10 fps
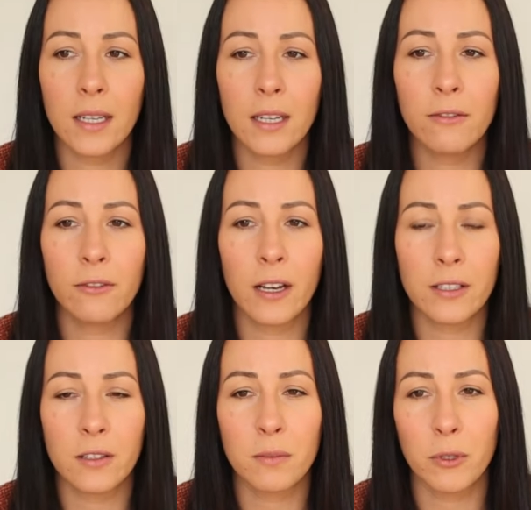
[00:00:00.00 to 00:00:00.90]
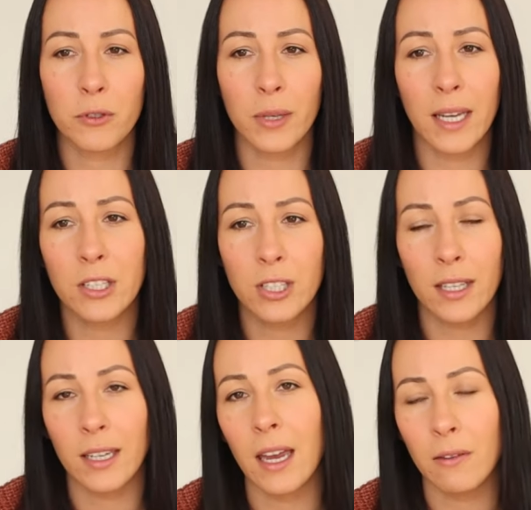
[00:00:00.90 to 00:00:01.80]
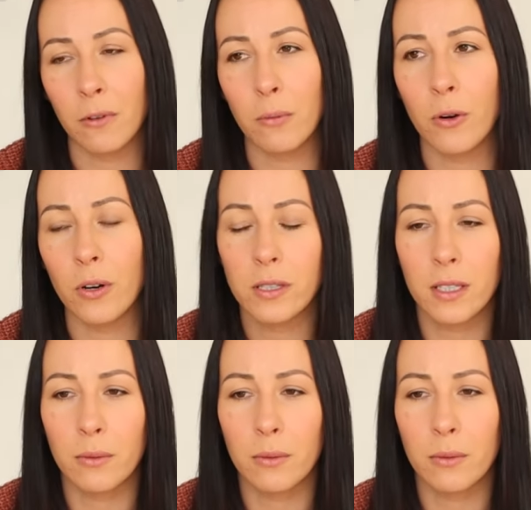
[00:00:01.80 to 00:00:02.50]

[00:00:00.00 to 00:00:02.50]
influx of spiritual energy that came from August